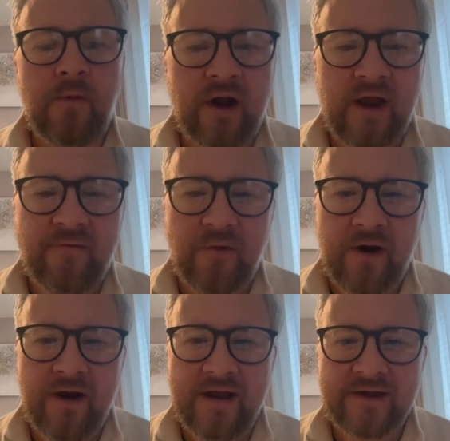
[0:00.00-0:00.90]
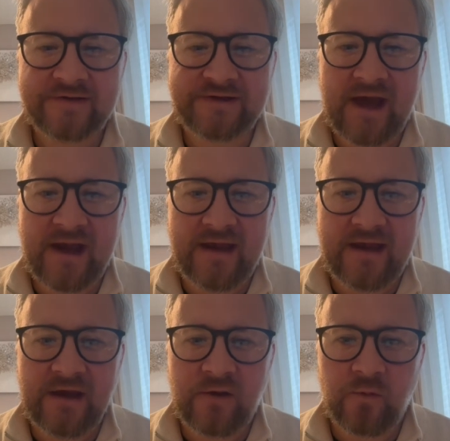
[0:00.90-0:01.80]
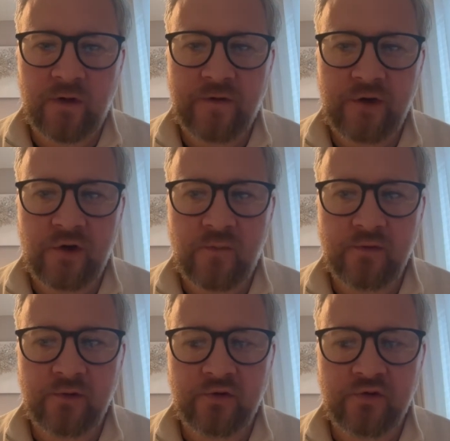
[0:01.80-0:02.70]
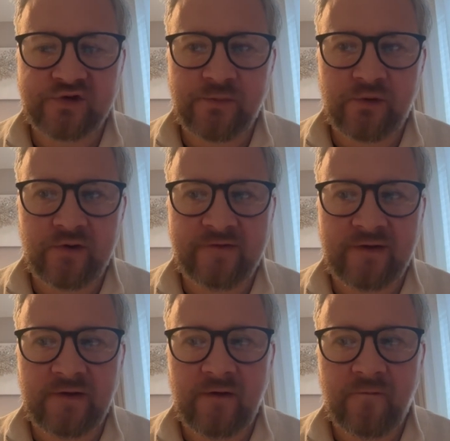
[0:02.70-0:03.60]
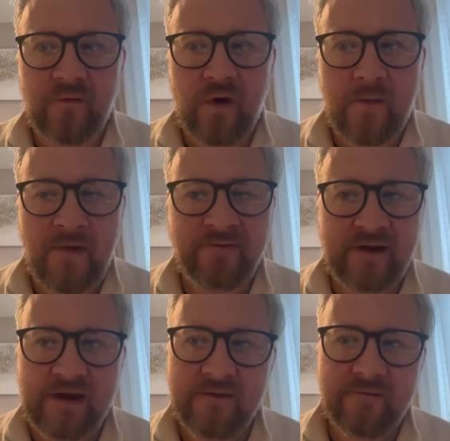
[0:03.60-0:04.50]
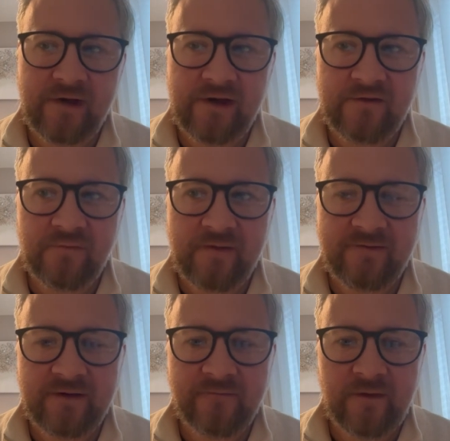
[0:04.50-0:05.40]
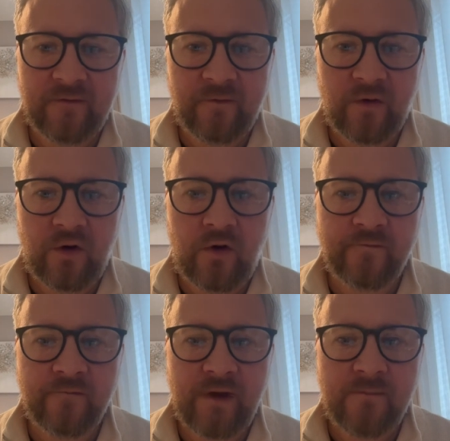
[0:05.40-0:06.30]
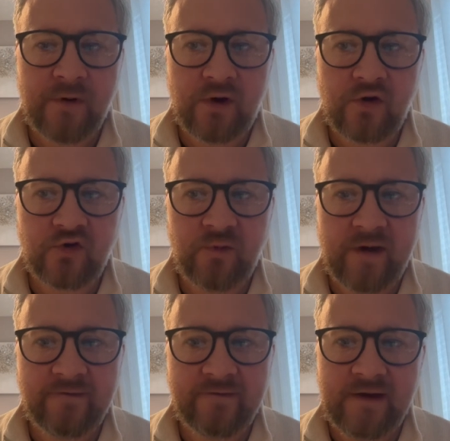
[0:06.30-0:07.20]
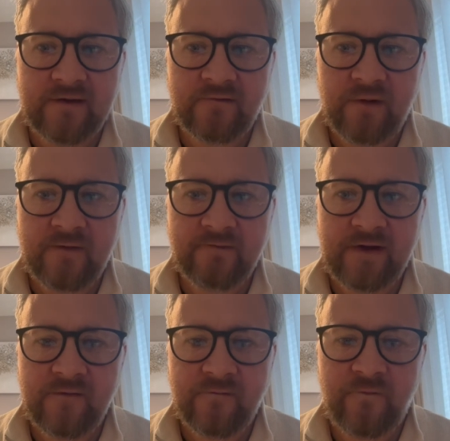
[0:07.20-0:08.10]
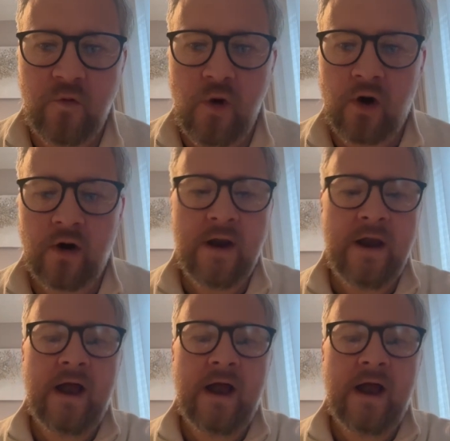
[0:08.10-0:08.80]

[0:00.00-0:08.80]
Morning, everyone. It's Gary here with your Blue Nose Bulletin for Monday, the 25th of November, 2024.